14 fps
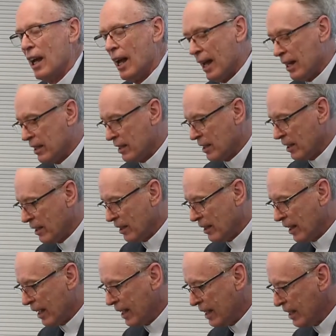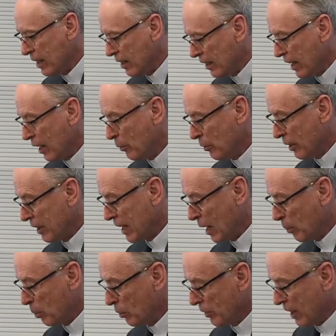And they were a couple.